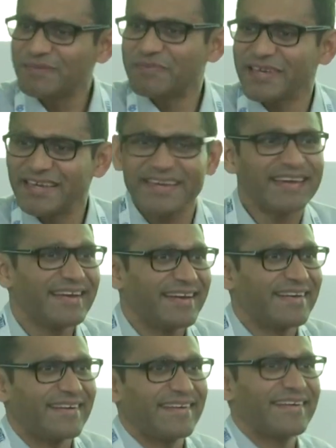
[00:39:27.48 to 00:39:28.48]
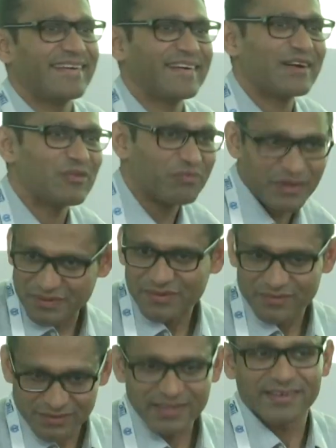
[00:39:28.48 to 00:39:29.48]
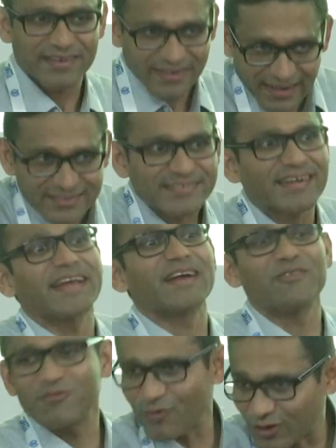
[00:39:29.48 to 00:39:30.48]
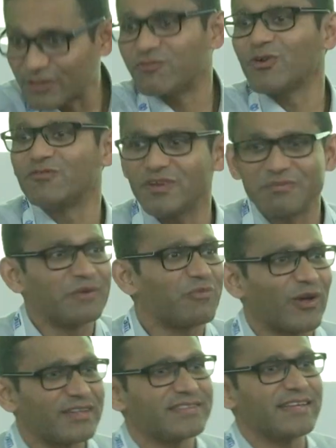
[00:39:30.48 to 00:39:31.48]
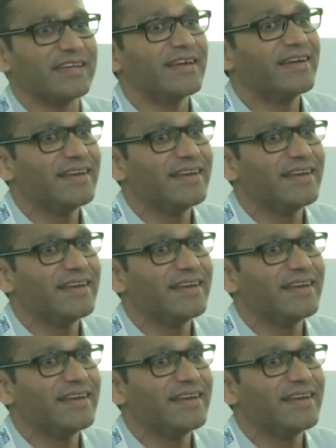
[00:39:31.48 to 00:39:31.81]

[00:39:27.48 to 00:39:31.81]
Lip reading: be the clustering for the fulfillment policy